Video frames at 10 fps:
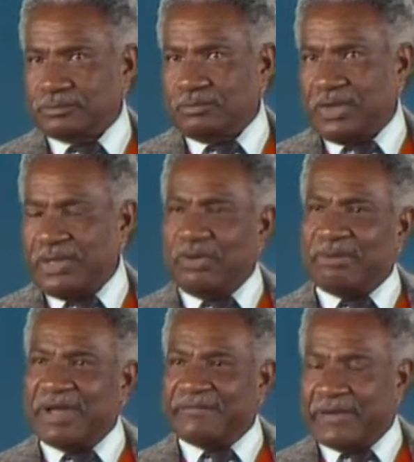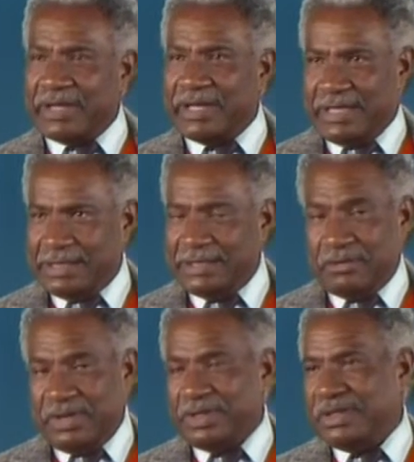that what my father had done,
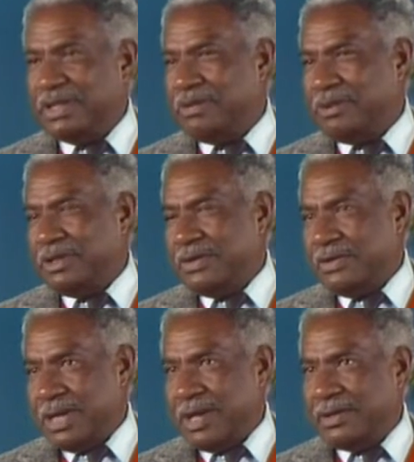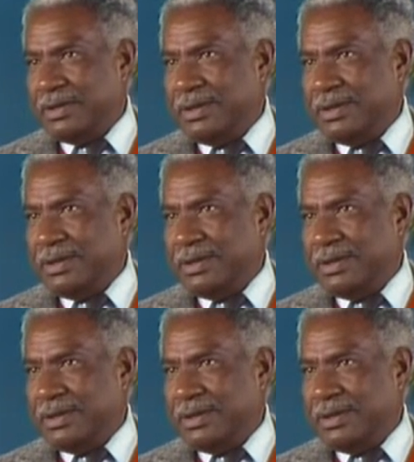whether deliberately or not,